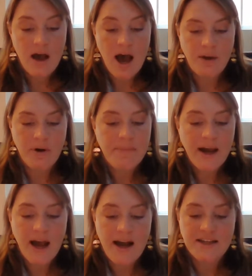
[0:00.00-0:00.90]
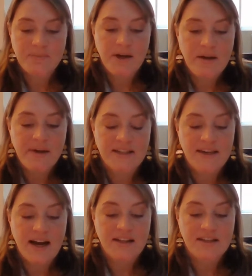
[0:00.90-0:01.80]
I rub my eyes, pick up my
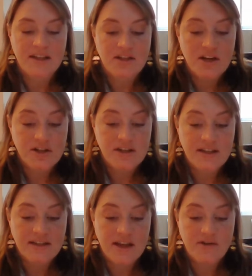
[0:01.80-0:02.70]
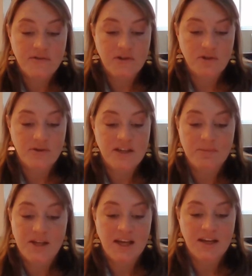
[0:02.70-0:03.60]
stylus, and touch it to the center of the screen to
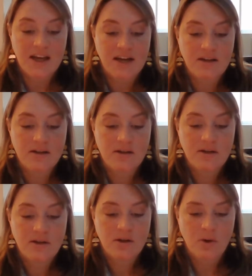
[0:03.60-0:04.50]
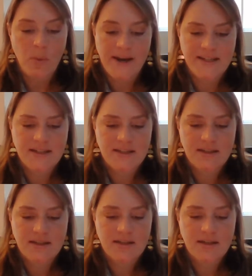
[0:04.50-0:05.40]
begin again. Wait.
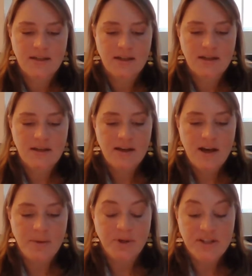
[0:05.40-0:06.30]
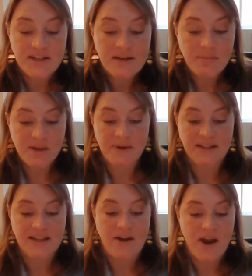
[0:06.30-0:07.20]
A persistent beeping
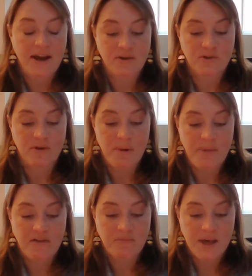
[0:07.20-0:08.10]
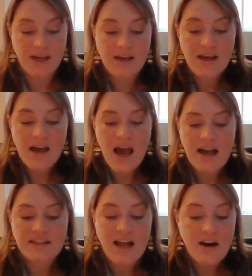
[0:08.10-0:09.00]
sound echoes from above me. I
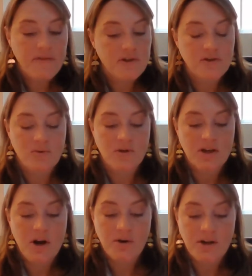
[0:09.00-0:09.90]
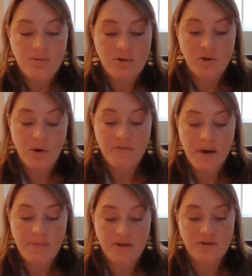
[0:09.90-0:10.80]
slide off the stool and hurry through the door of my
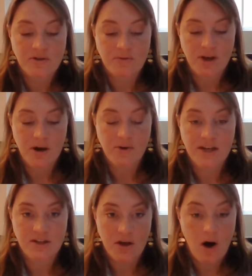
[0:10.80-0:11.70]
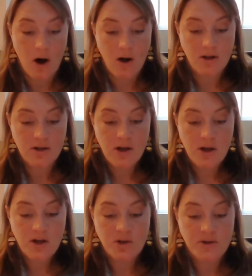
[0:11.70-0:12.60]
mother's studio, into the hall,
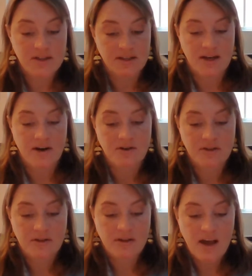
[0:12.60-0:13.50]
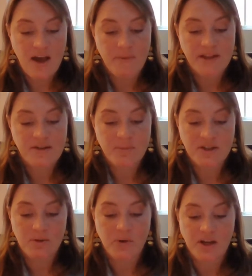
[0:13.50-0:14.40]
towards the stairs. I've been so
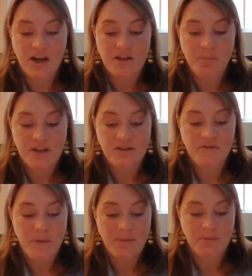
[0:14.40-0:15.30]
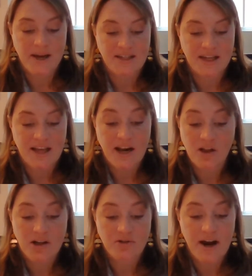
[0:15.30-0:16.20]
busy working on the puzzle of Mom's painting that I
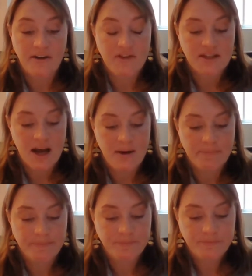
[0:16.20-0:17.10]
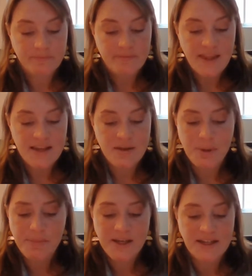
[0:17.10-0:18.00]
lost track of the time. The
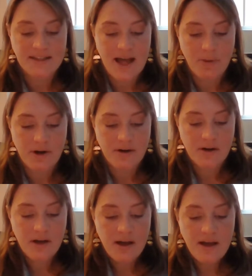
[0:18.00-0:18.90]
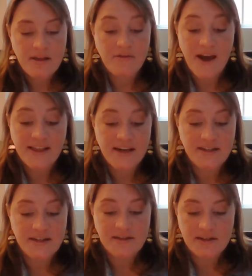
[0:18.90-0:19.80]
beeping gets louder. The fact that it
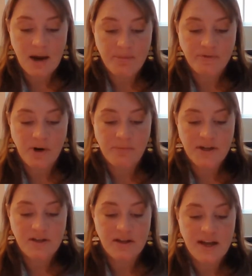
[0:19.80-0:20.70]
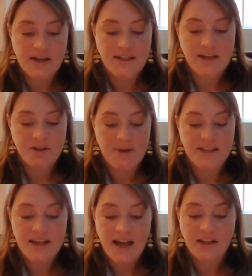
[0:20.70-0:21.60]
doesn't stop before I reach the landing tells me
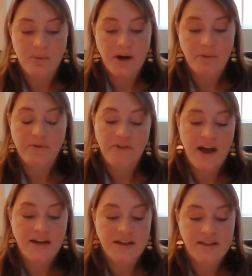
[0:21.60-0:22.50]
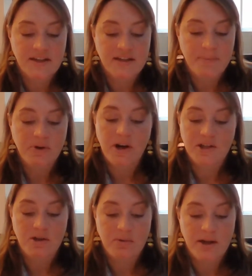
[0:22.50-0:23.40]
exactly what I will find as I step across
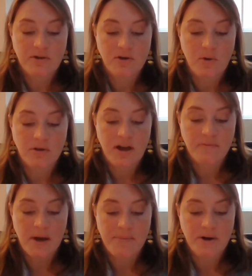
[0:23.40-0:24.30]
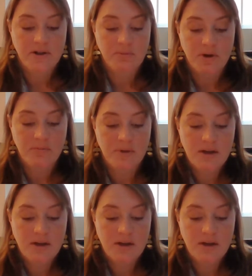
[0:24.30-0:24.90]
the threshold of my parents' room.